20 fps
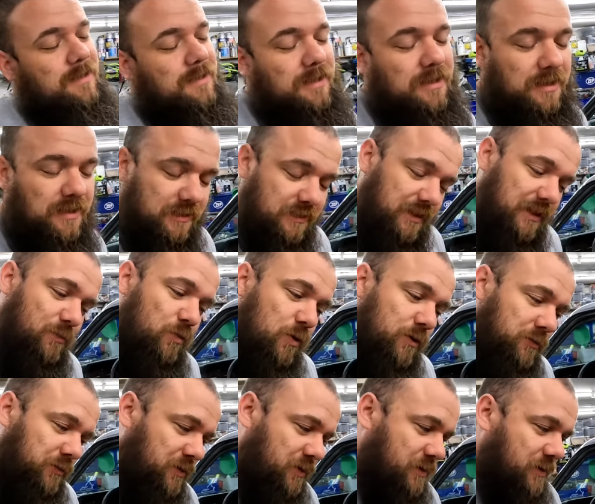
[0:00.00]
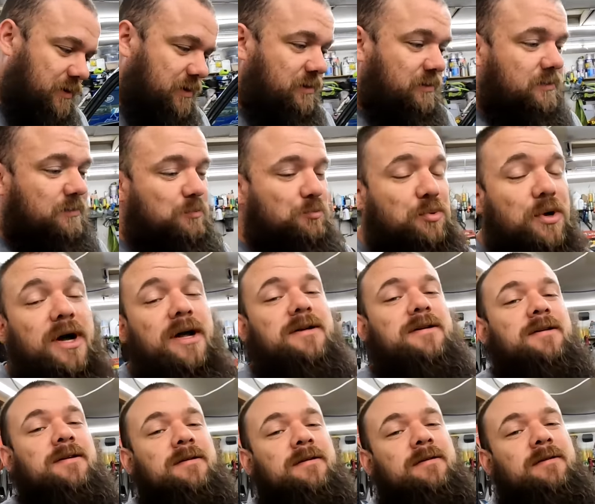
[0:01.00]
and it's like 1.30.
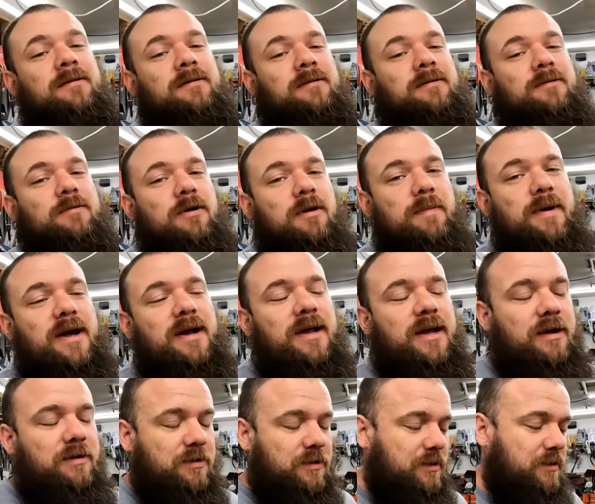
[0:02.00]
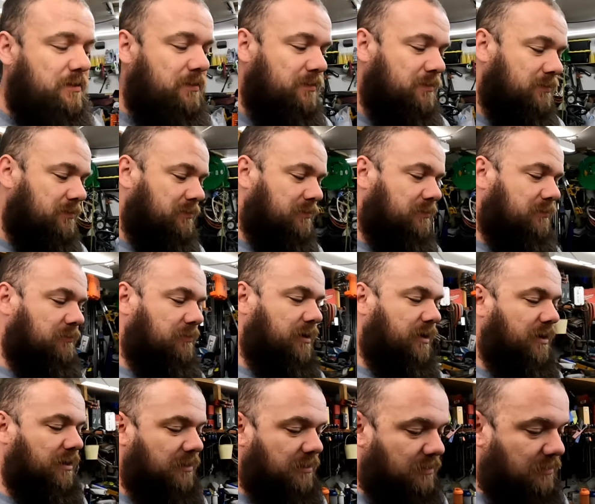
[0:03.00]
But we're back out here. We're
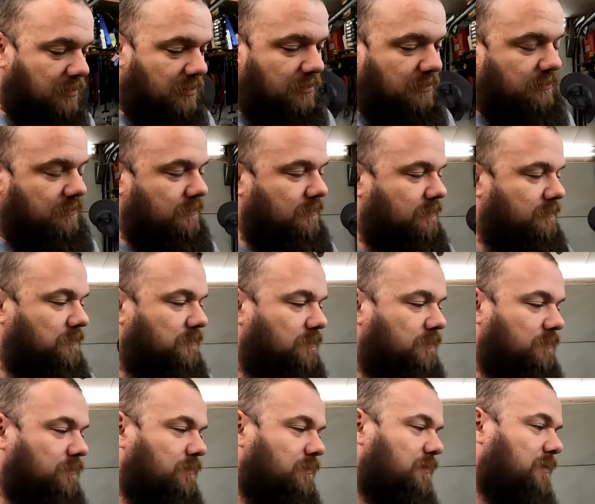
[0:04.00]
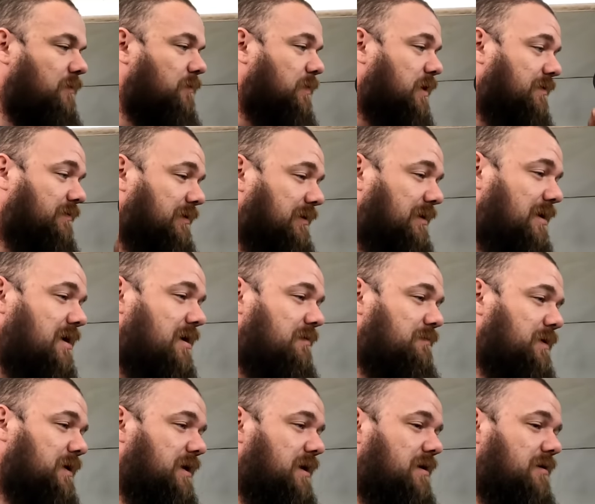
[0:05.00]
getting it done. We have a lot of
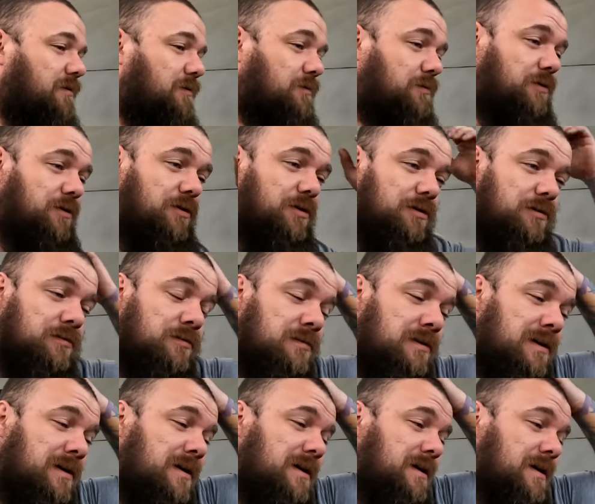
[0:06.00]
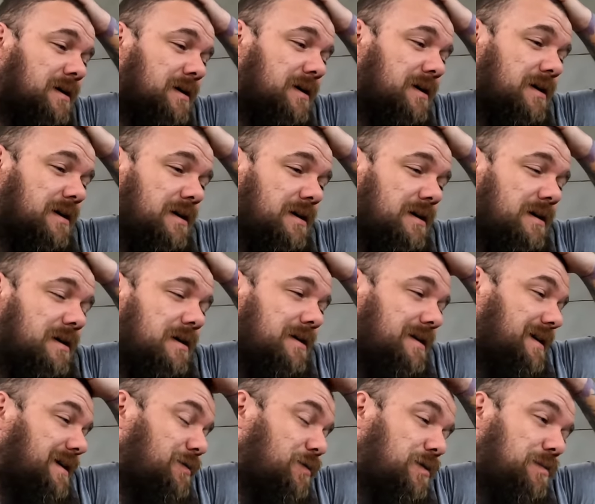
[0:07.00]
mechanical to do.
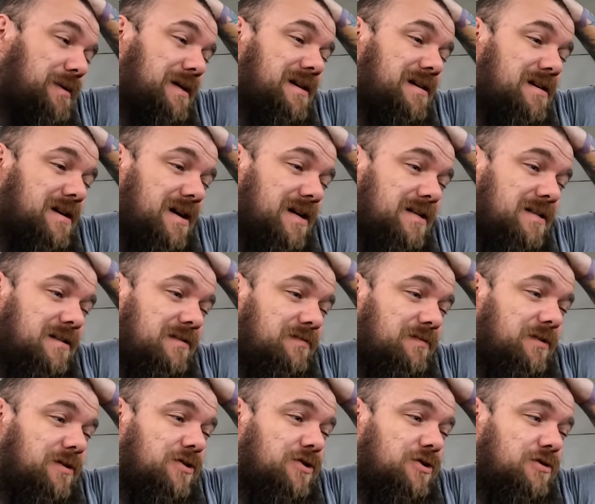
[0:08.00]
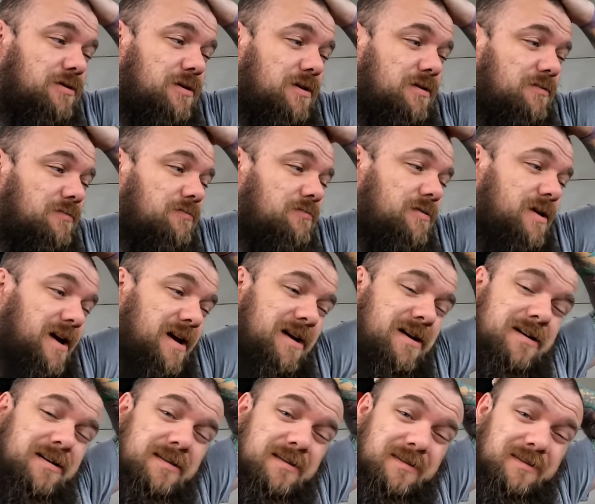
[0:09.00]
It would be nice if the truck
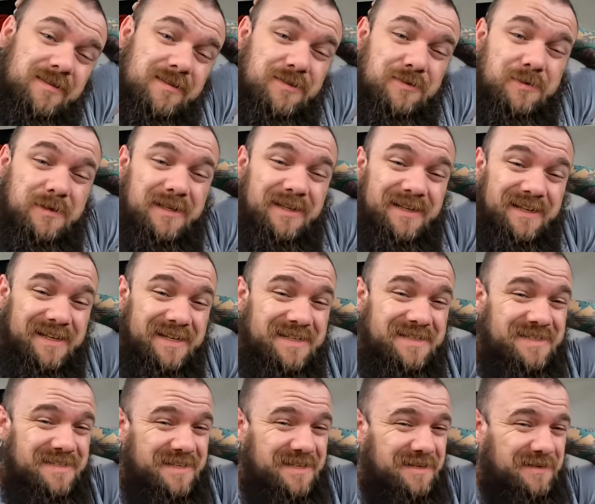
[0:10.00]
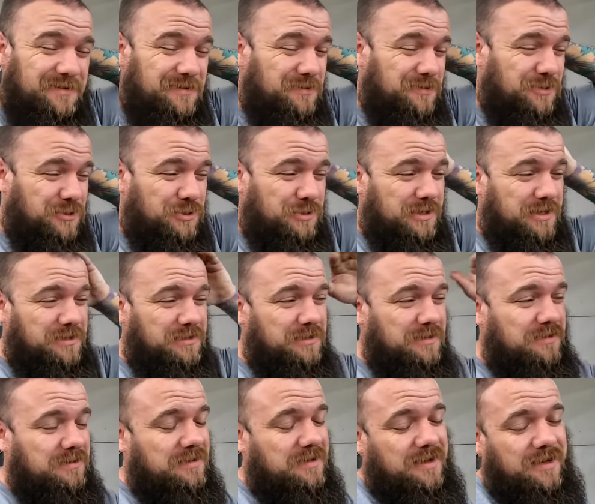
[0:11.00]
ran to at least get it on the
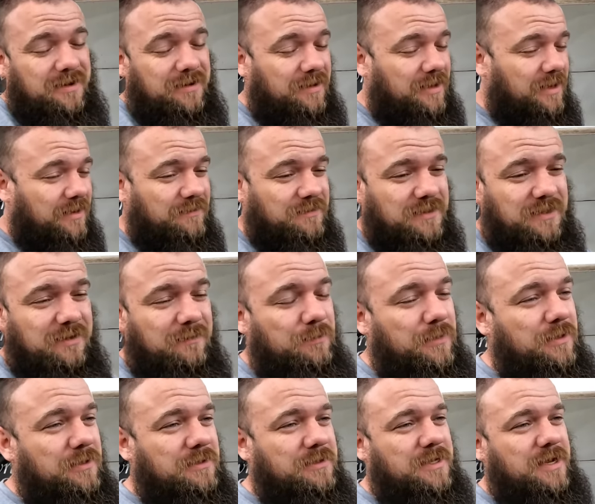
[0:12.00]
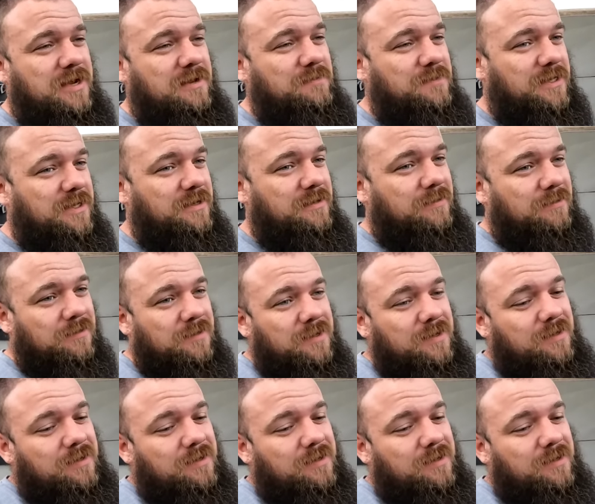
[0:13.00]
trailer. like I've said a million times now,